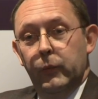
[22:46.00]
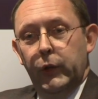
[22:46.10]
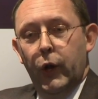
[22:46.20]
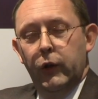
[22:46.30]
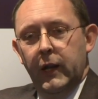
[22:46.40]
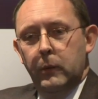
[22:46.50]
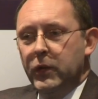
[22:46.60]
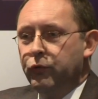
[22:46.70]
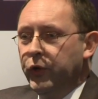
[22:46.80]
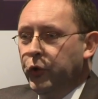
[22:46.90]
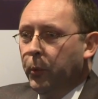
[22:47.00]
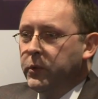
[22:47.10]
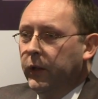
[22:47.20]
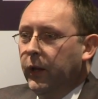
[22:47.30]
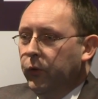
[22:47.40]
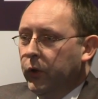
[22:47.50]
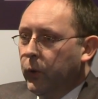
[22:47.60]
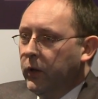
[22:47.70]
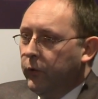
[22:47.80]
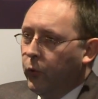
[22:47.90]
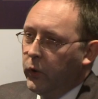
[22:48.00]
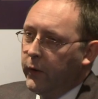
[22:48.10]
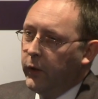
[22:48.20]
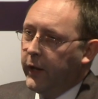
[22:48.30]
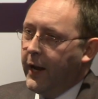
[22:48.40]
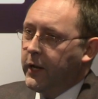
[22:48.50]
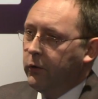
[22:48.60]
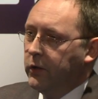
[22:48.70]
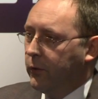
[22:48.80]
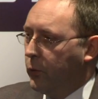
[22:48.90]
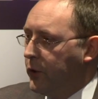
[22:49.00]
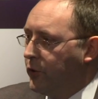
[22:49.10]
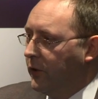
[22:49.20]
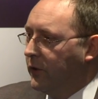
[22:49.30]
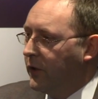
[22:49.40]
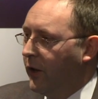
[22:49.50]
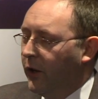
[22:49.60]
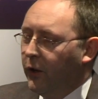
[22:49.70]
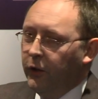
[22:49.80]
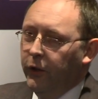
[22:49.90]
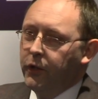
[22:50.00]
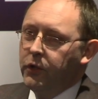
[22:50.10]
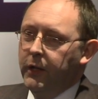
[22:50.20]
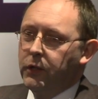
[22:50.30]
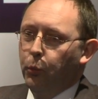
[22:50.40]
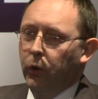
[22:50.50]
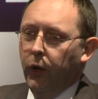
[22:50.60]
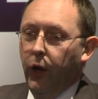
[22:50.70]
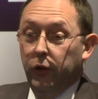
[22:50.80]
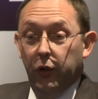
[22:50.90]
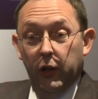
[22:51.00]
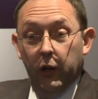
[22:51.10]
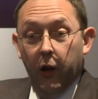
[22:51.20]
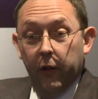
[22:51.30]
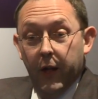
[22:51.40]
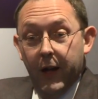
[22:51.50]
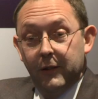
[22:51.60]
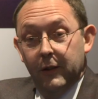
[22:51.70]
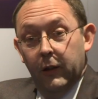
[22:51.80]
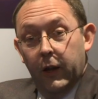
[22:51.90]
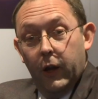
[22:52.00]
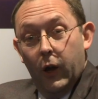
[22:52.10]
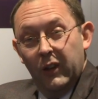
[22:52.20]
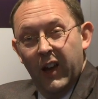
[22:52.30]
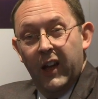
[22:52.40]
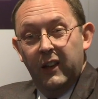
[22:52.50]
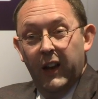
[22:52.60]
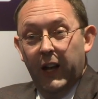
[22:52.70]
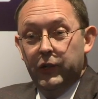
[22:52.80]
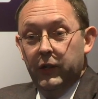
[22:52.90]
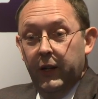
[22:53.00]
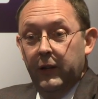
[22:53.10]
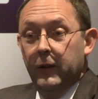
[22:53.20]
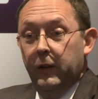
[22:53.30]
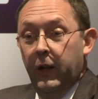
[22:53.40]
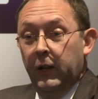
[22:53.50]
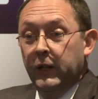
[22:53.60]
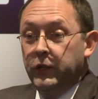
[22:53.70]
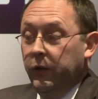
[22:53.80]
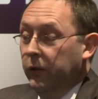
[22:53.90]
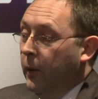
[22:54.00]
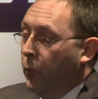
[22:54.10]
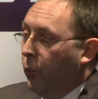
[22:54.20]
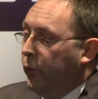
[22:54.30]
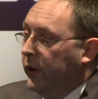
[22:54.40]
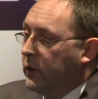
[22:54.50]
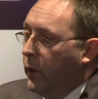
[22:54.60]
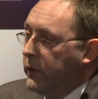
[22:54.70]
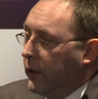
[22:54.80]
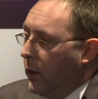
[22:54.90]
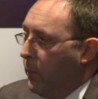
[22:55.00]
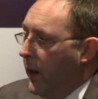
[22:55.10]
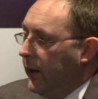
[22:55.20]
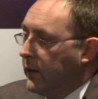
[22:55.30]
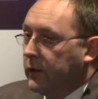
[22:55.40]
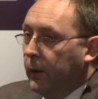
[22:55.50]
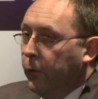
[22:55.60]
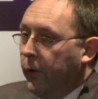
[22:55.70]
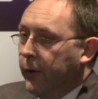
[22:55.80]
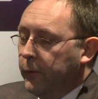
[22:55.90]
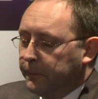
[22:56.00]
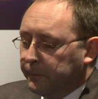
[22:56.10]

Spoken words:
You don't need mystery shops that give you 24 different categories of questions. You just need someone going, did you like that? And they go, yeah, I did actually. And then actually they're more predisposed to come back next time around.